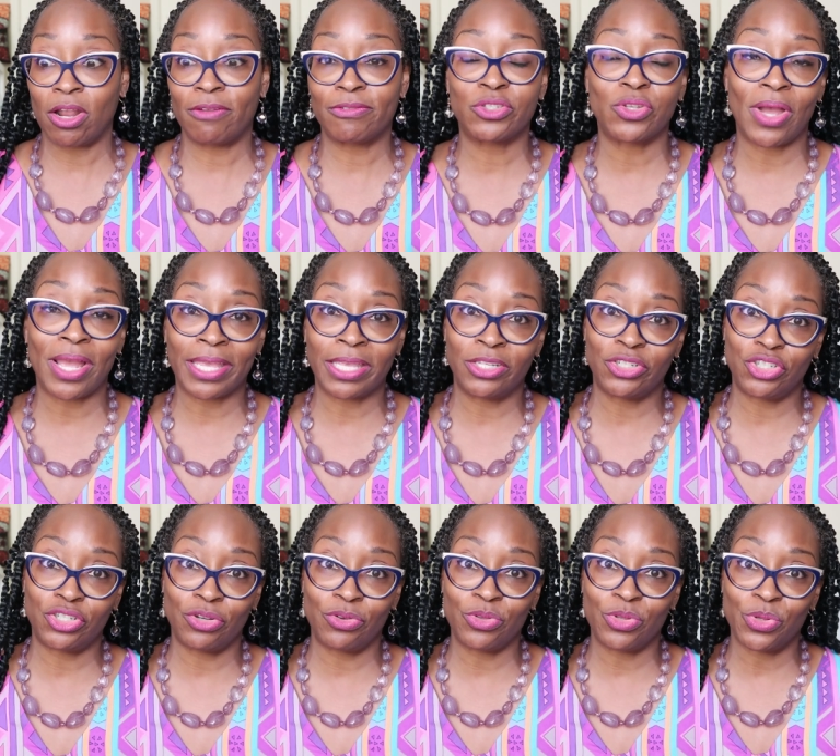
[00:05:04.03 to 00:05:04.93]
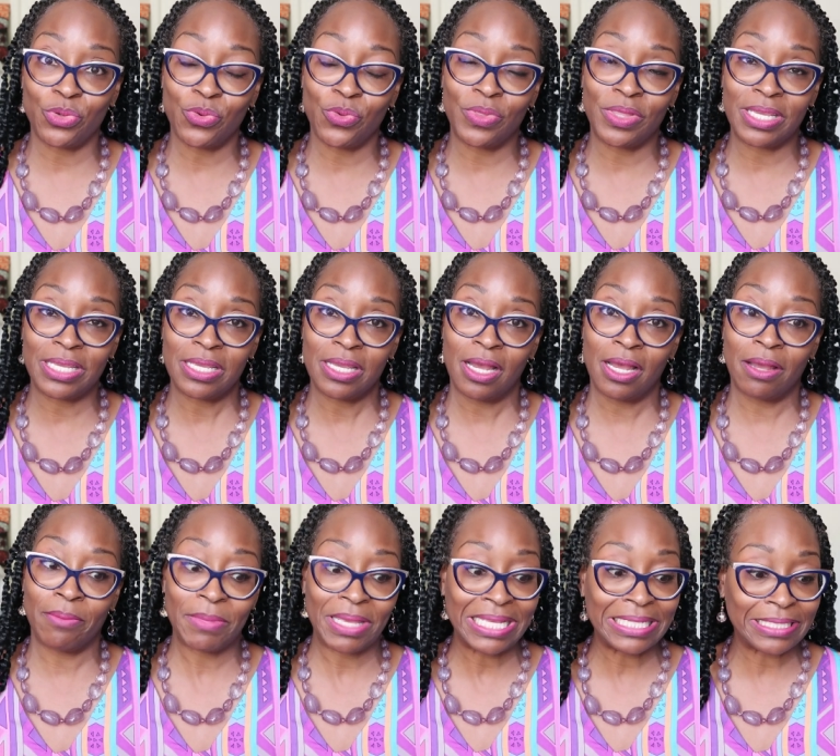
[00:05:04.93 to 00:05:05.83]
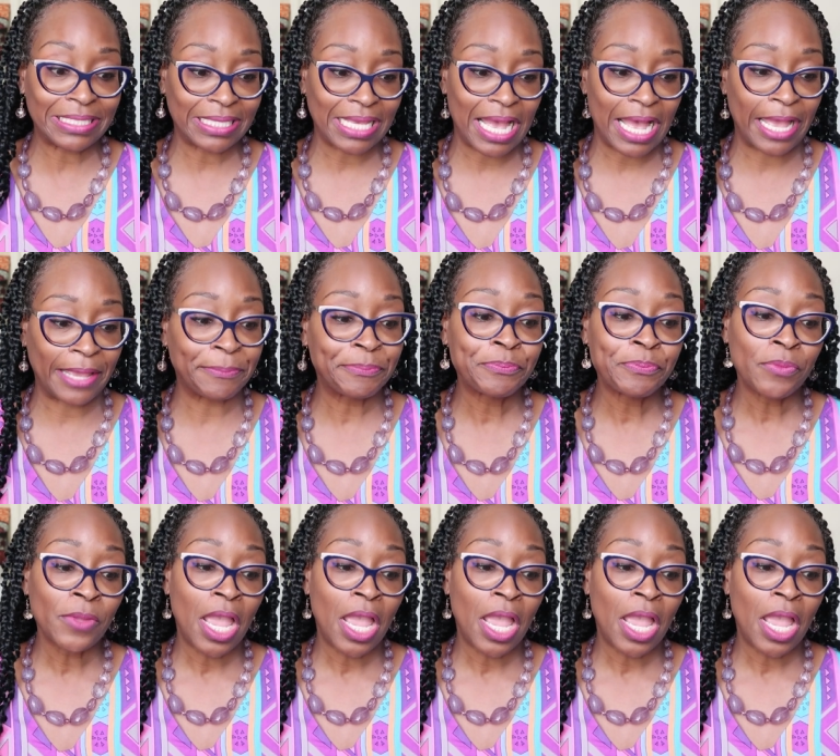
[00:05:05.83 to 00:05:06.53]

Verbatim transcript: it off so I can show you the um, inside.